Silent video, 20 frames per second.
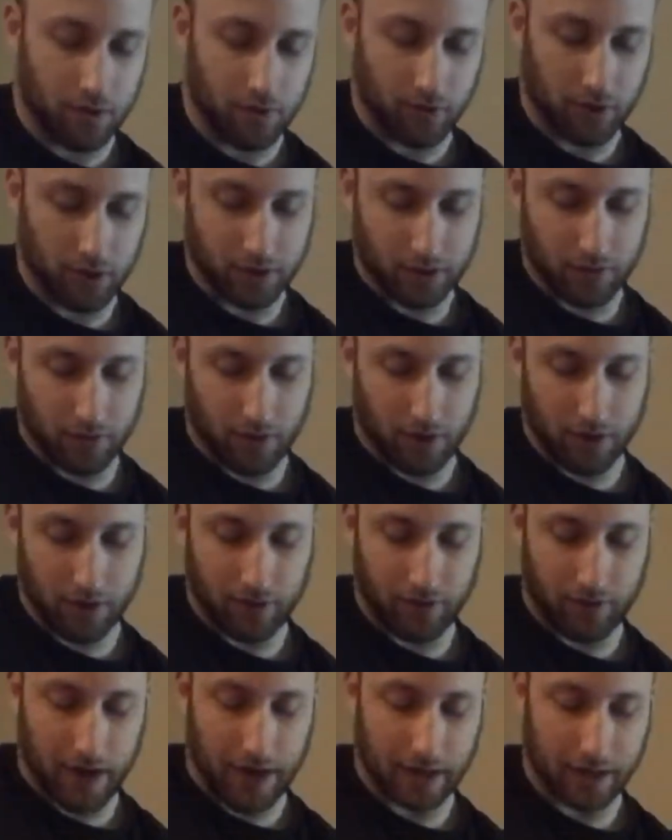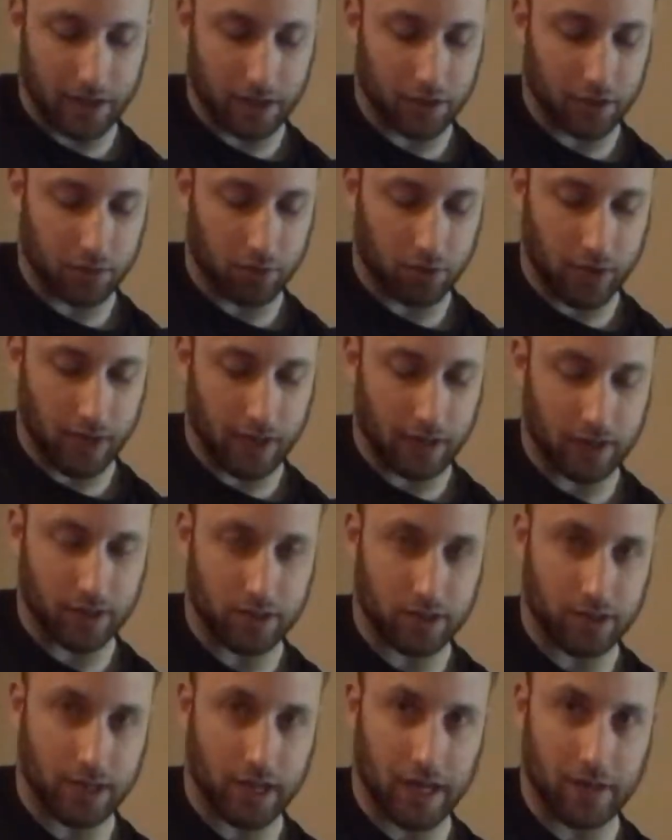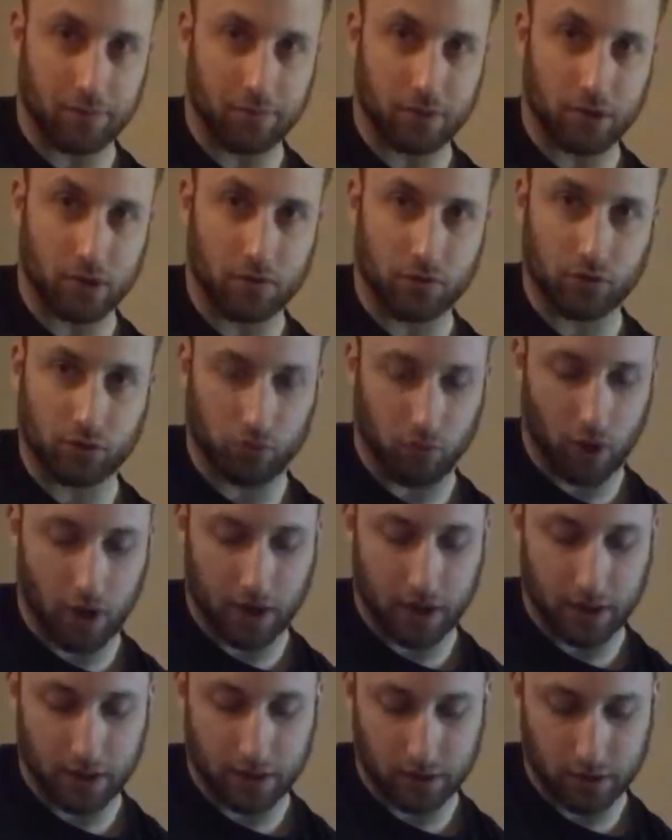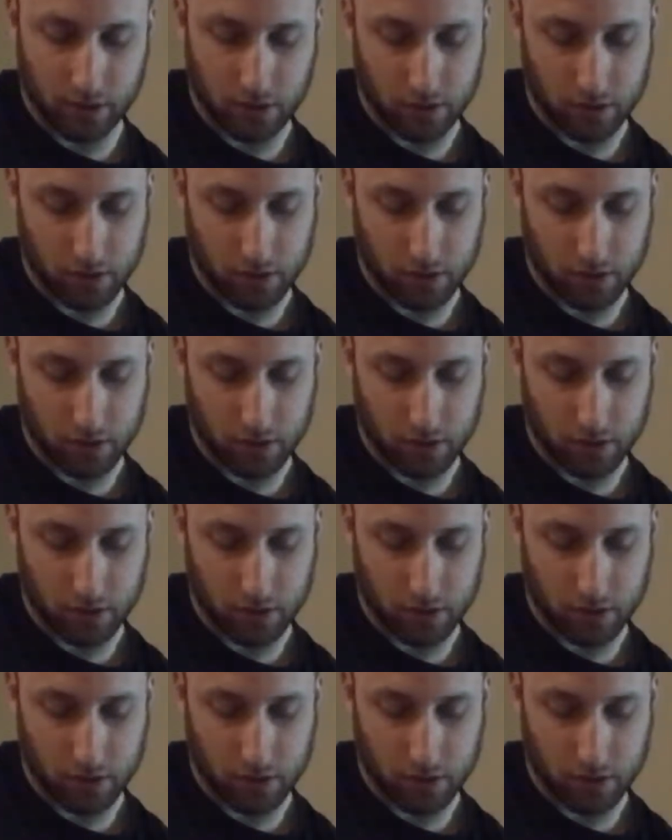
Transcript: First of all, the fact that you're playing the same note twice,